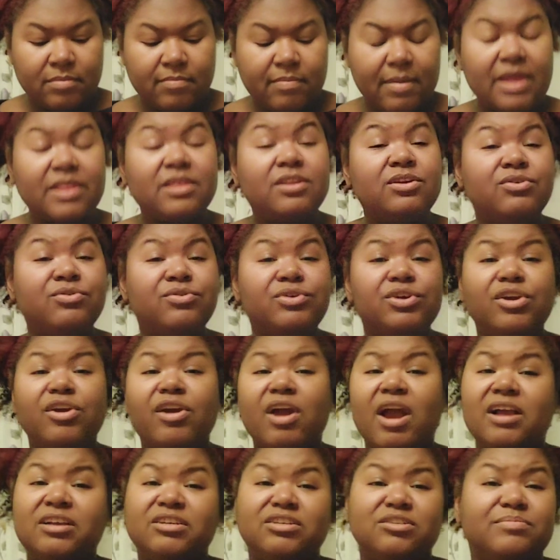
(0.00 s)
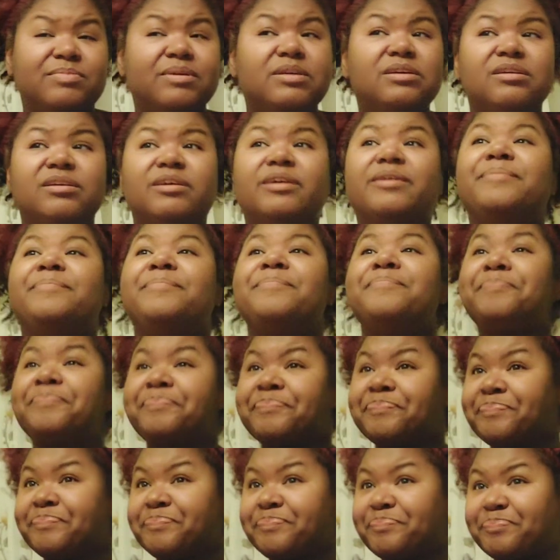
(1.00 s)
By the new year, I should be good
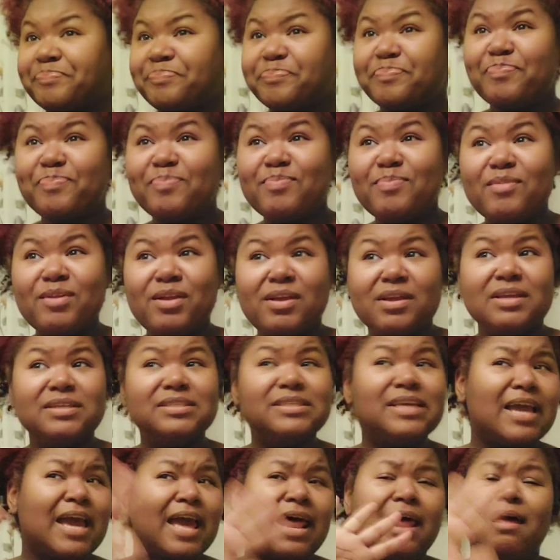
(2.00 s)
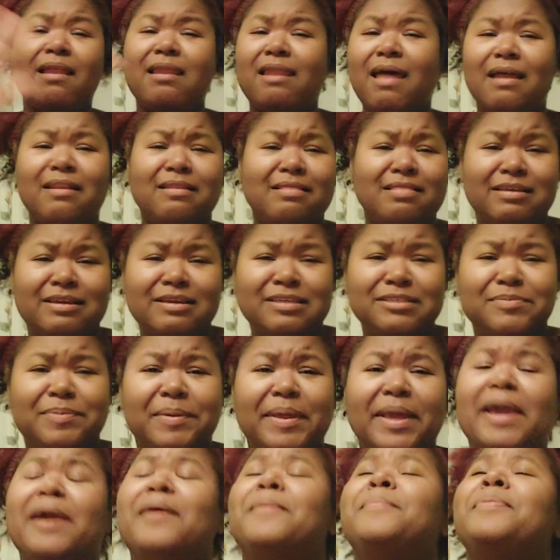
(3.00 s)
because I got a lot of things
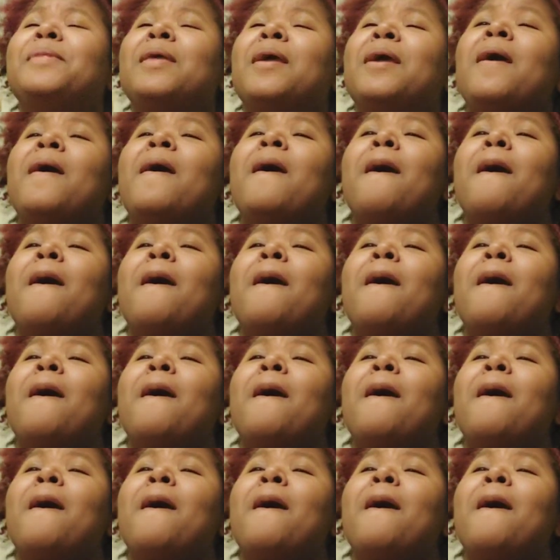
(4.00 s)
planned.